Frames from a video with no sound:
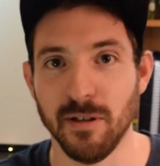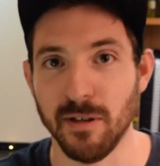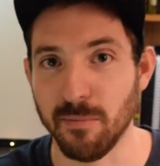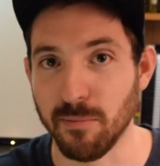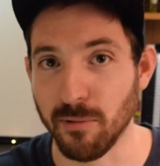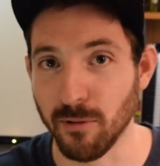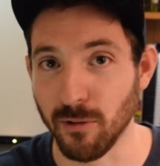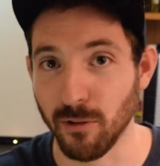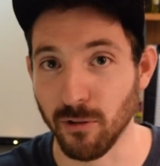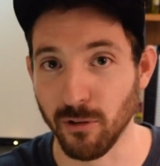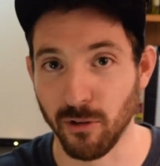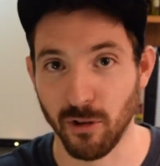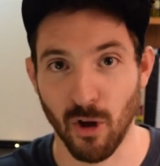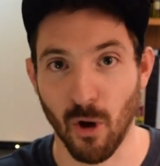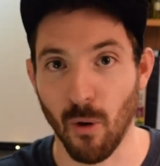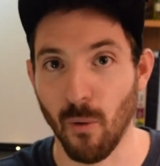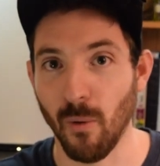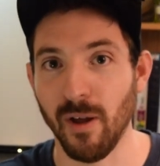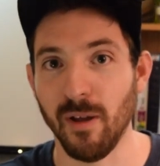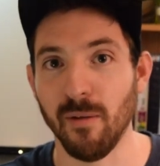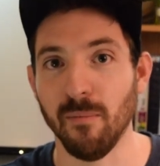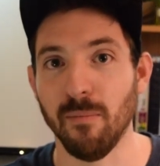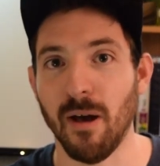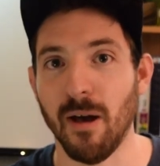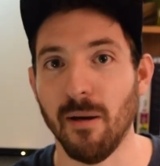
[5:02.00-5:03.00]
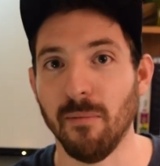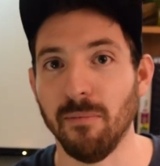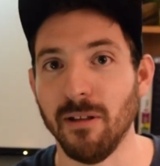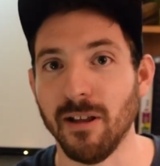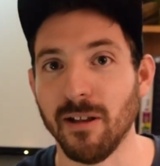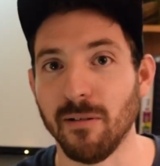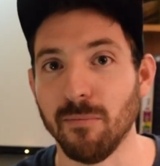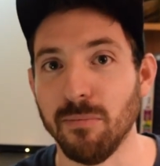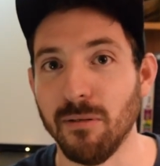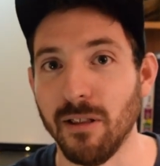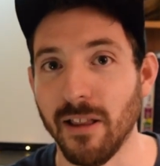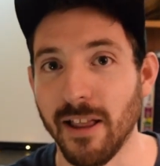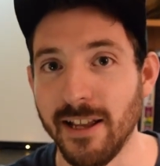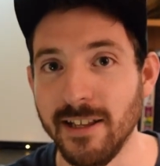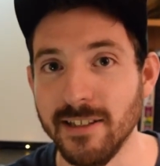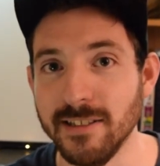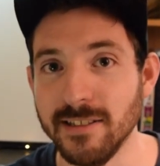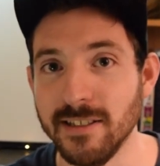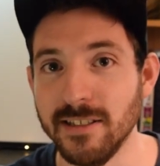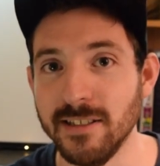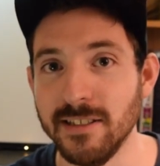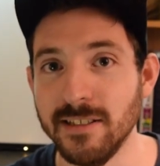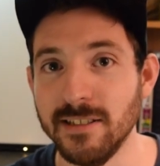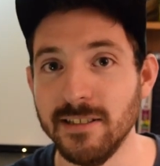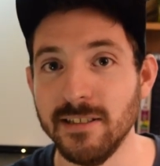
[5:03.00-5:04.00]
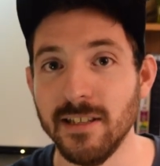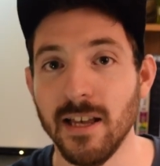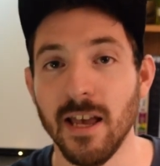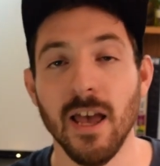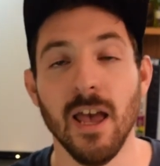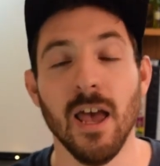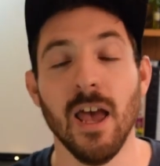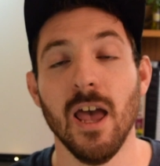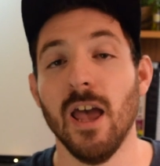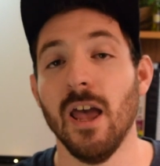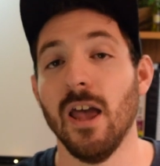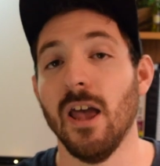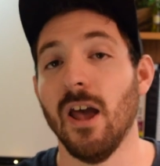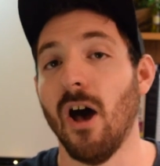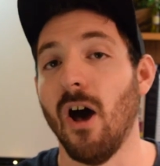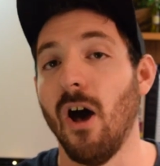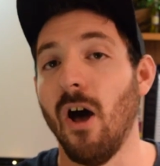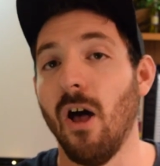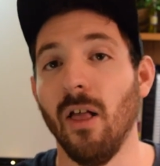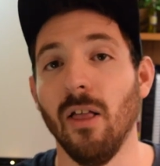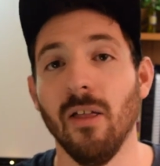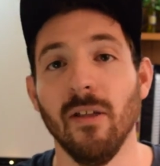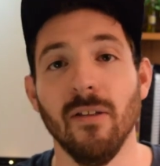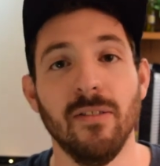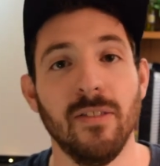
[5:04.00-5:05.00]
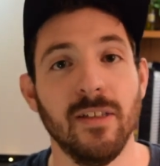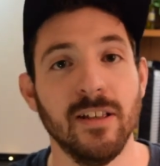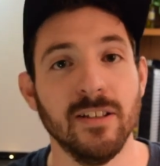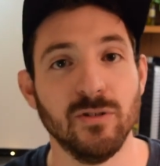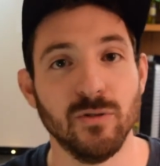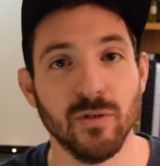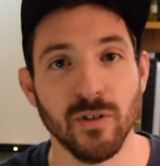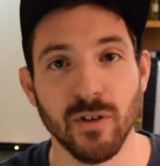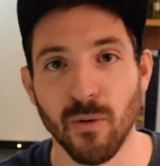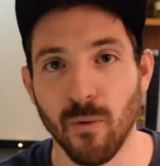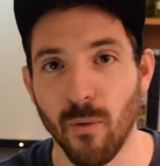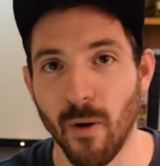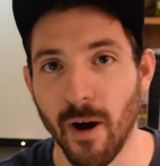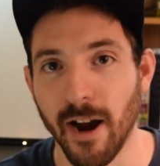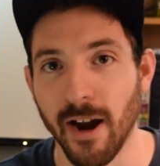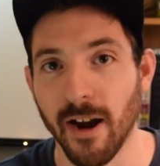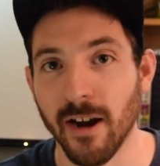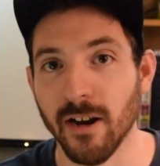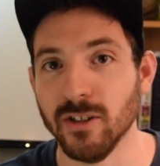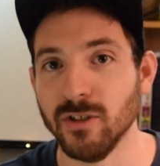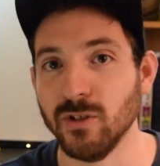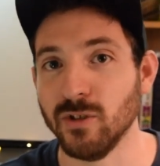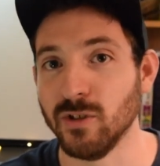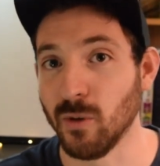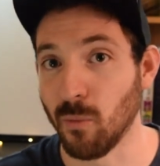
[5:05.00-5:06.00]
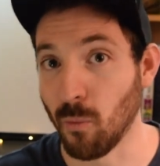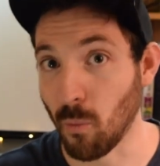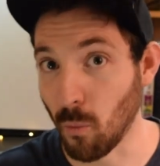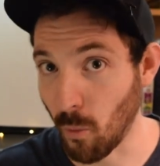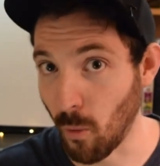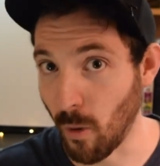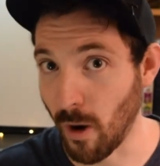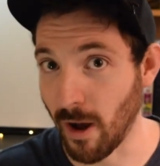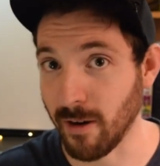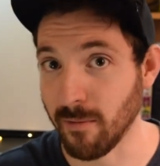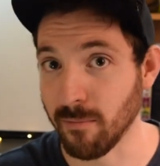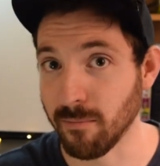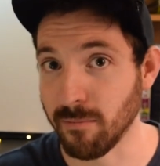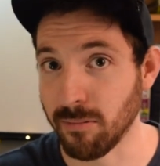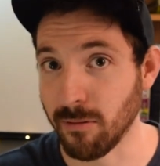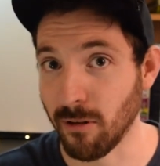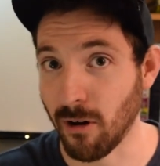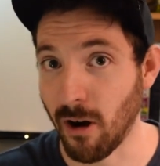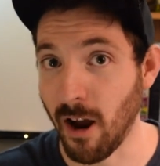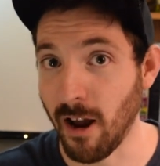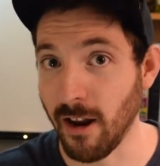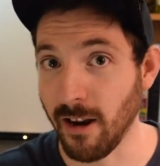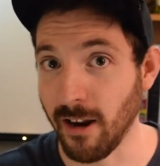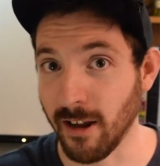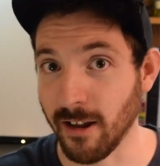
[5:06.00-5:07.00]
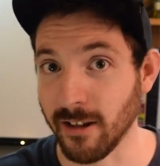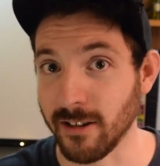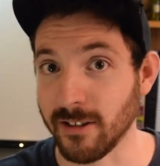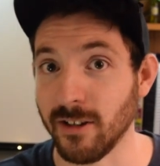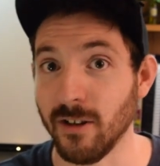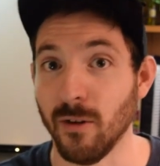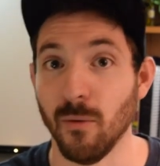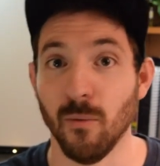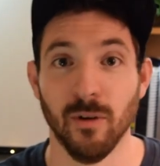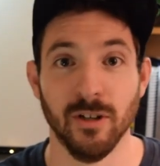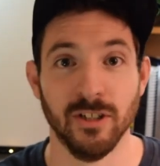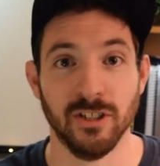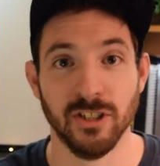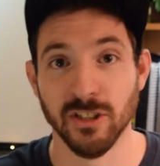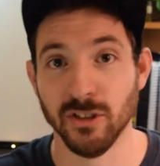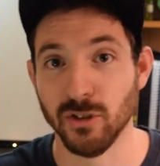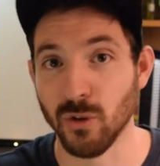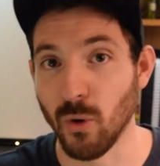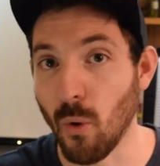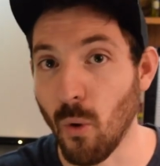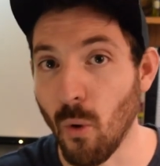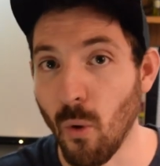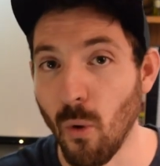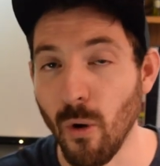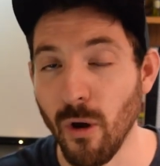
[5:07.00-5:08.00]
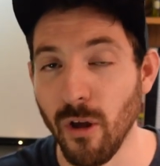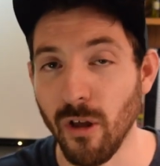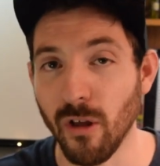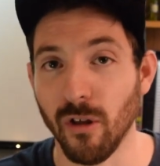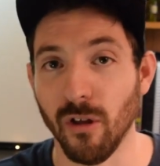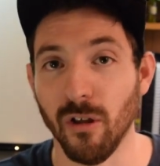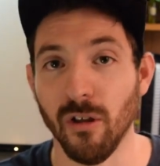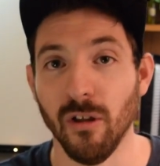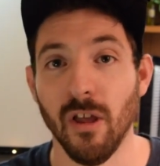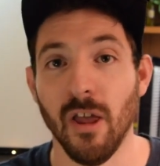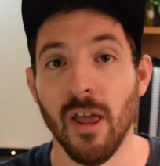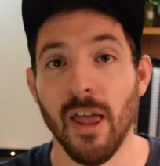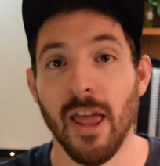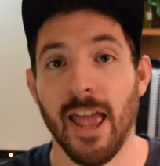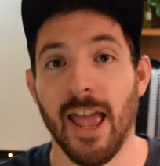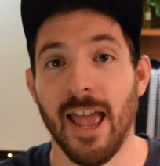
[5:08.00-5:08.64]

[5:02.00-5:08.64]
people going public places all of this requires some one product, which is oil.